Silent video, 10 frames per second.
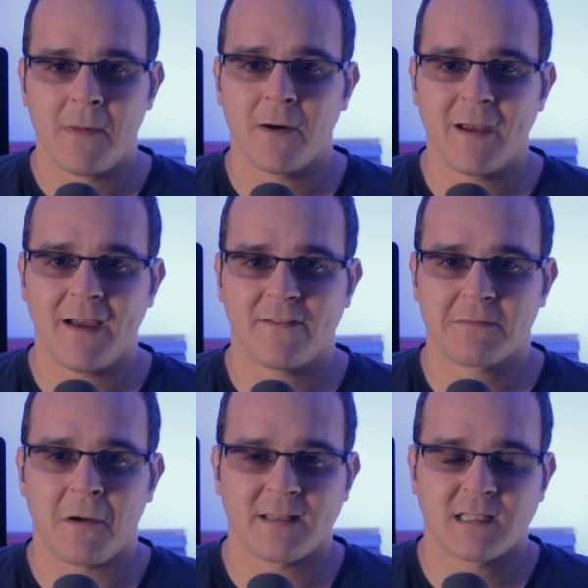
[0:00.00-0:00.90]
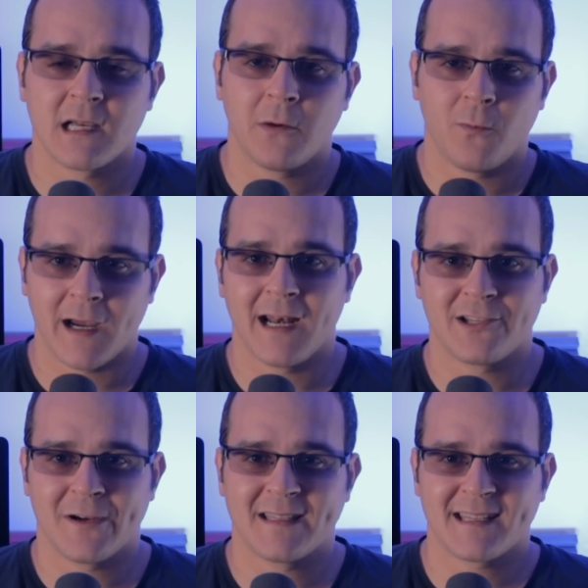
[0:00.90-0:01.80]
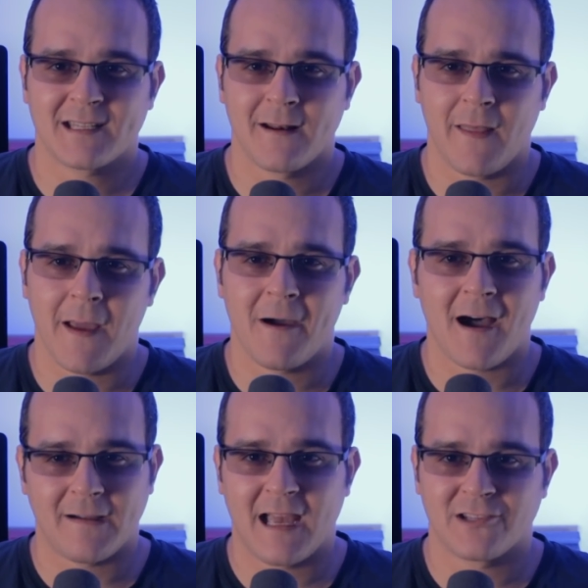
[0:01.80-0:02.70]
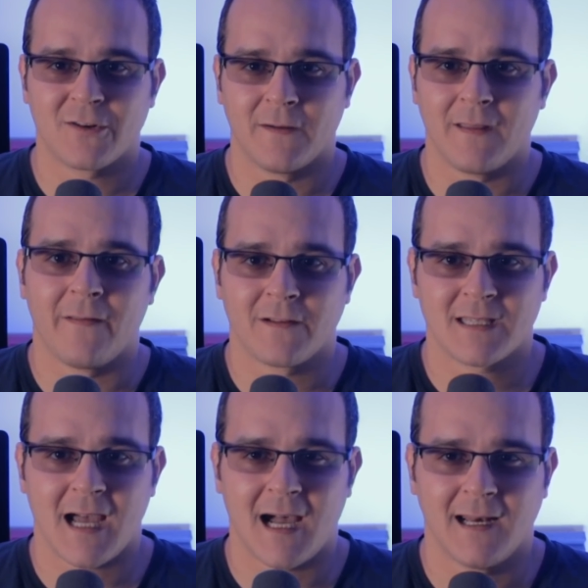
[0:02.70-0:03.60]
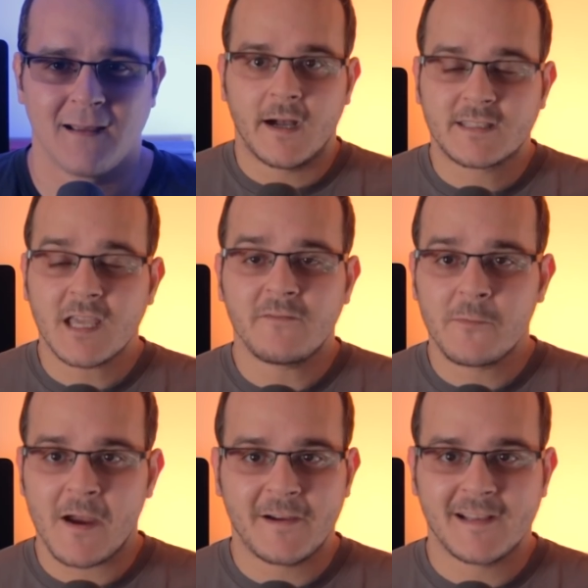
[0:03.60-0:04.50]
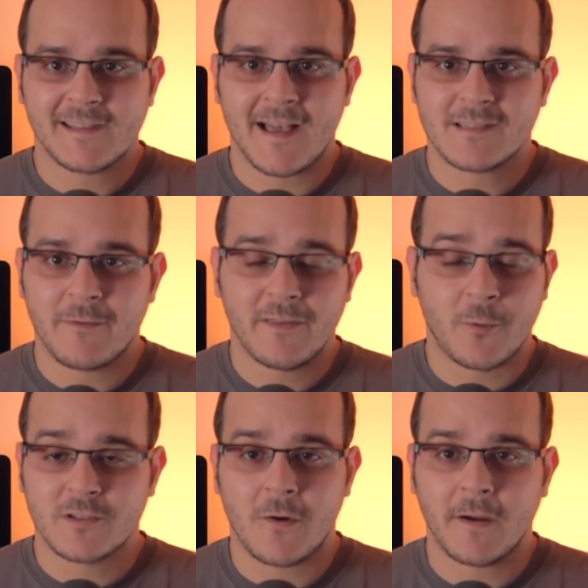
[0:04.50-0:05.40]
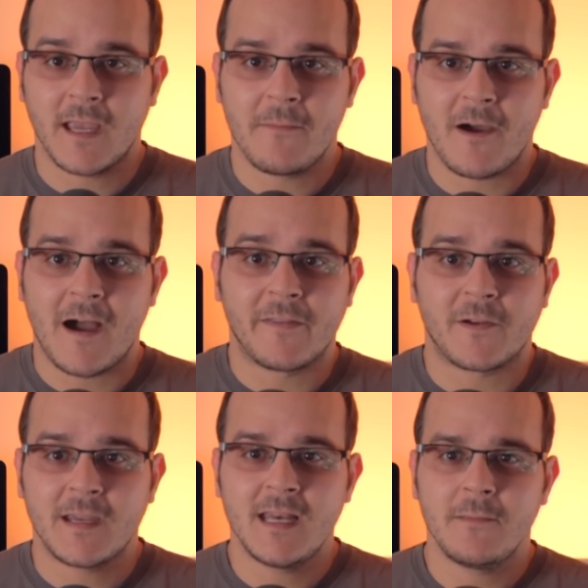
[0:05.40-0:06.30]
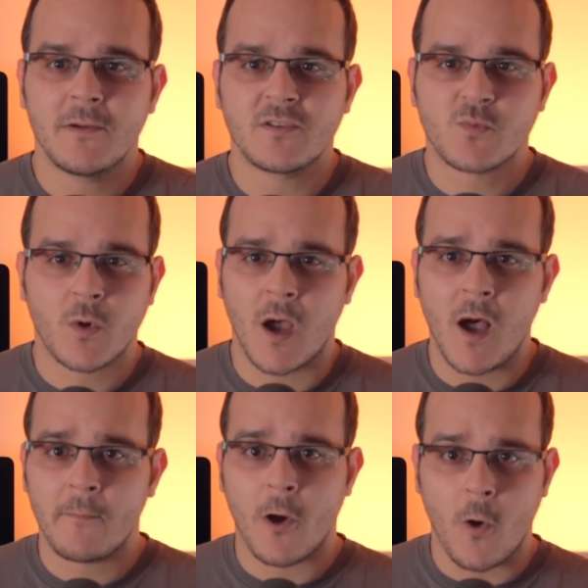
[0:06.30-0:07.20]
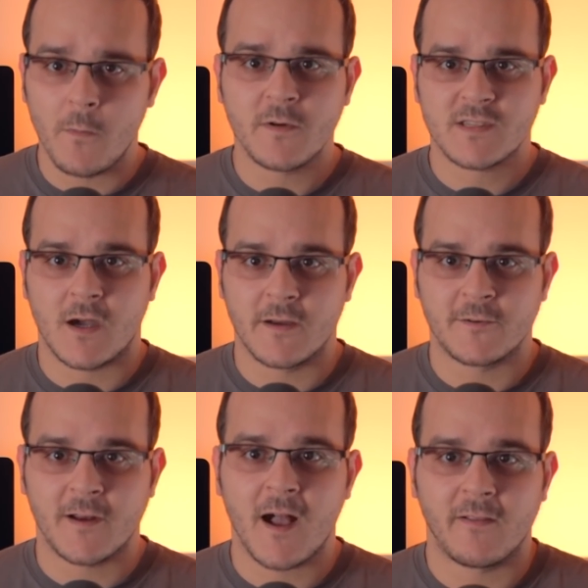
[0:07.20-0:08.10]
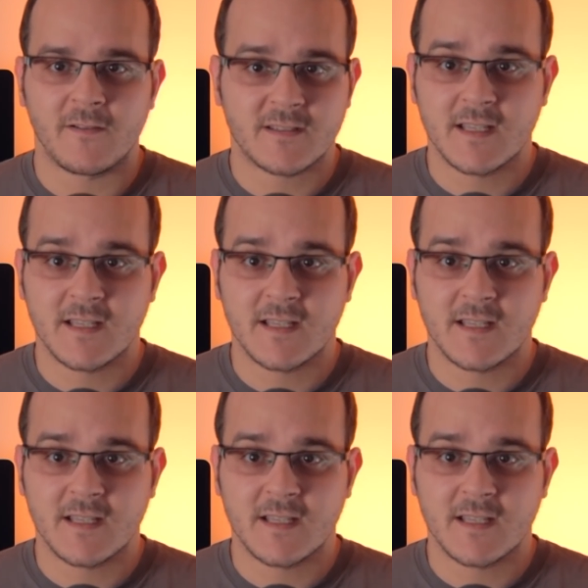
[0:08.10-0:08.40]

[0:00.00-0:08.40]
But we have a sponsor. We're going to transition to them. I'll catch you on the other side. A ton of Americans last month were talking about how their heating bills were up almost $100.